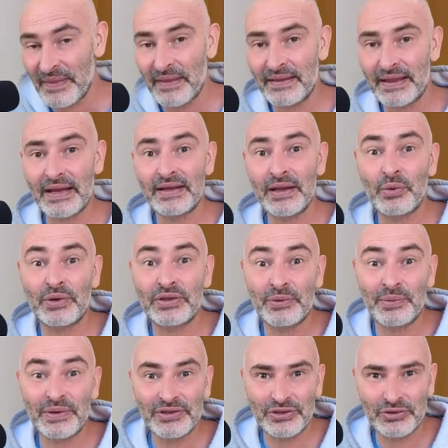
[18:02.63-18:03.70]
Then there was a
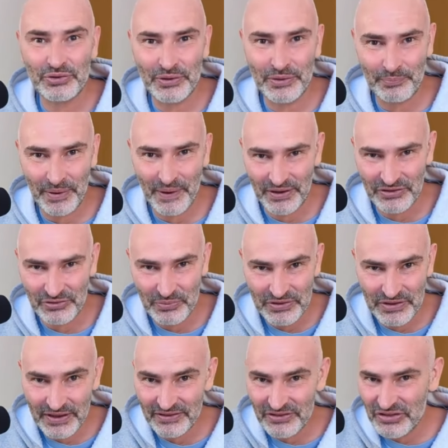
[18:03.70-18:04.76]
material imbalance with
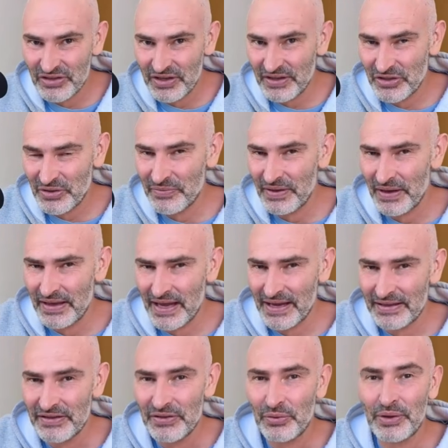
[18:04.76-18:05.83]
the exchange of the
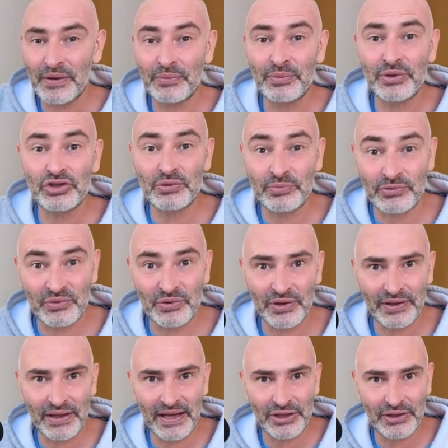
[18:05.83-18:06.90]
light squared bishop for the
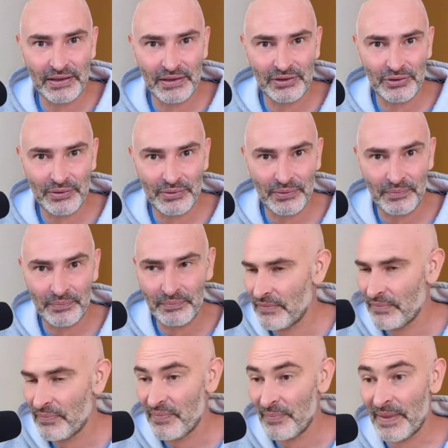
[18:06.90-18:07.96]
knight.
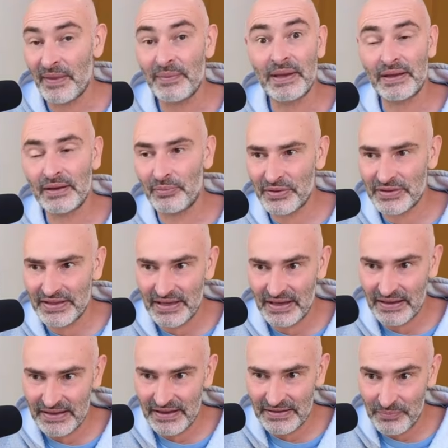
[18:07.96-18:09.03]
Remember, it was here
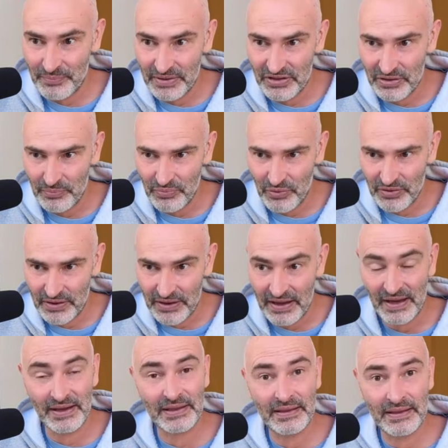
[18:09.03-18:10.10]
that the bishop took the
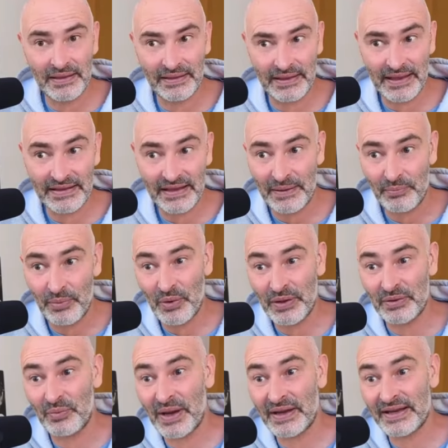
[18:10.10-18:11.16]
knight? At that
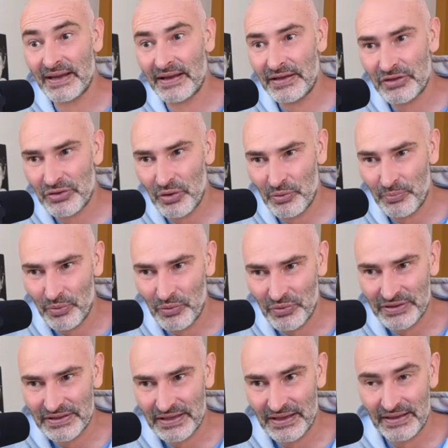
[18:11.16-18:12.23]
point, white had a strong pawn
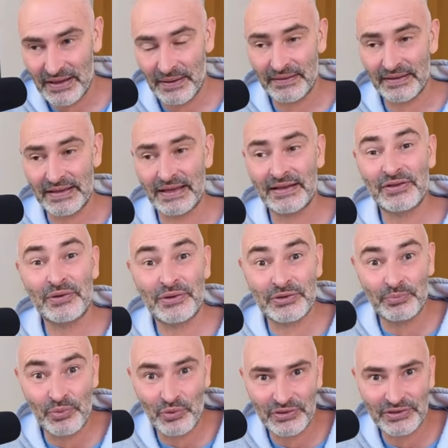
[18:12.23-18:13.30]
center. Thanks to this
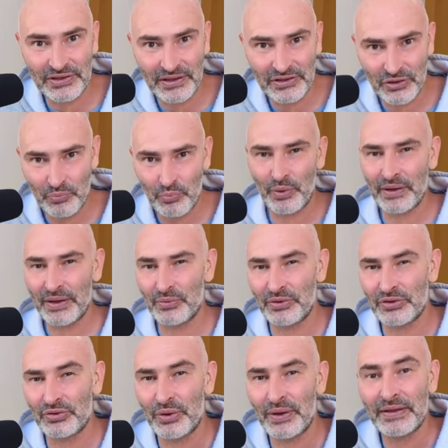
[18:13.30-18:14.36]
pawn center, white
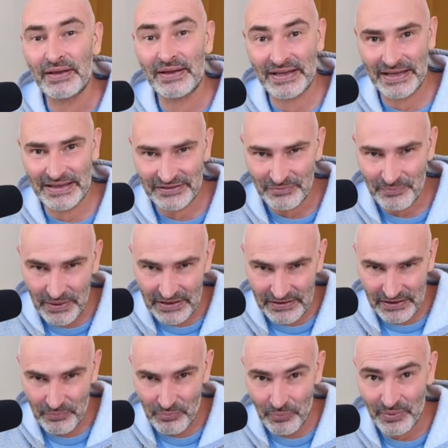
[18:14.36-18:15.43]
was trying to gain space
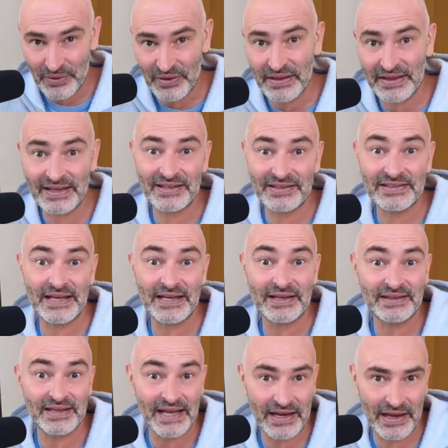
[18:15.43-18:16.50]
and prepare a kingside
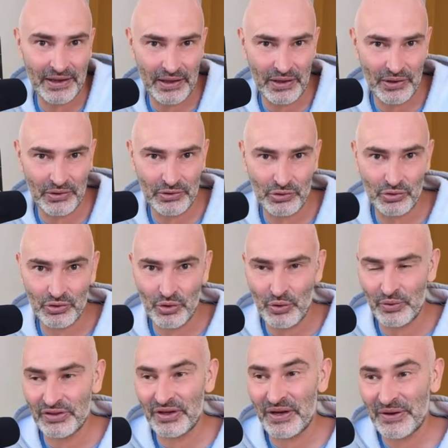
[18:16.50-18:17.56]
attack to
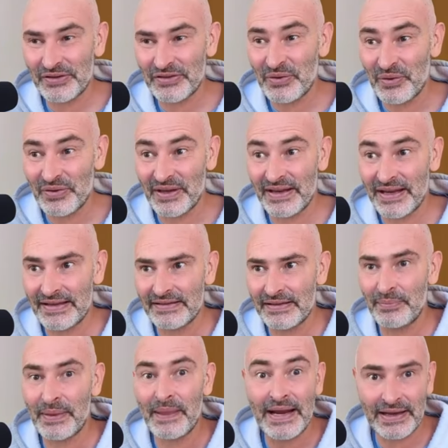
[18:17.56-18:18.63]
launch an assault against the
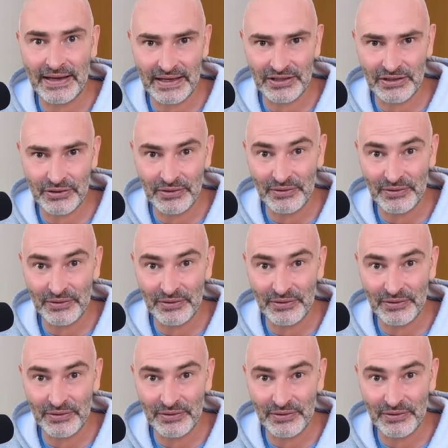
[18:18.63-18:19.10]
black king.